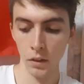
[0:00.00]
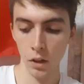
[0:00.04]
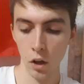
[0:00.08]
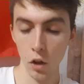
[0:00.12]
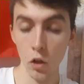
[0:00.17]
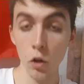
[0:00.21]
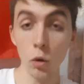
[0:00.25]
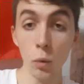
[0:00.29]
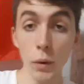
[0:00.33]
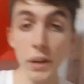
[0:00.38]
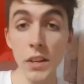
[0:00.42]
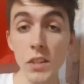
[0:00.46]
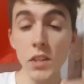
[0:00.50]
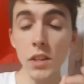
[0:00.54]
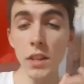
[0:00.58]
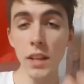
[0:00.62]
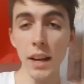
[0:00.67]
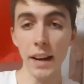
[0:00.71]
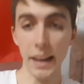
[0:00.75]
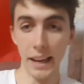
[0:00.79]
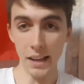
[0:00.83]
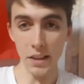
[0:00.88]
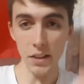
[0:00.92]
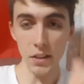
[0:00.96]
the reason that
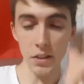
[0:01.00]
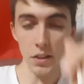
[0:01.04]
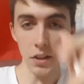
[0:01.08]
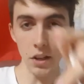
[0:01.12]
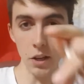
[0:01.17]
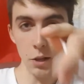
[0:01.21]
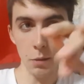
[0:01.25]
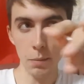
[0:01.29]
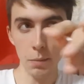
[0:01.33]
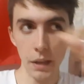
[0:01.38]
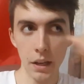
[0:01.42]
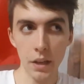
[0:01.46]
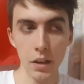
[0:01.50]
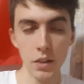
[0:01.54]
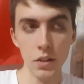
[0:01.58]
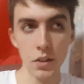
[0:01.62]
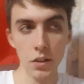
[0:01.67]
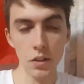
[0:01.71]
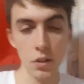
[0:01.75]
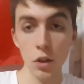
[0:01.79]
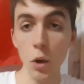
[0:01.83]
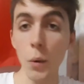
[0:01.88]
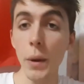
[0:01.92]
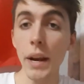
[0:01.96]
is
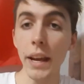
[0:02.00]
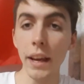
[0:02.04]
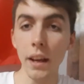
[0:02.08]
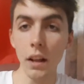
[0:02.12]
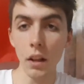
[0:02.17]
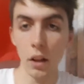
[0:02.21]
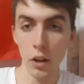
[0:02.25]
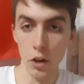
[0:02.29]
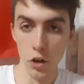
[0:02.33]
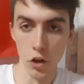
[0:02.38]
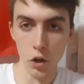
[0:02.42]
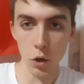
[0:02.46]
because, so in English,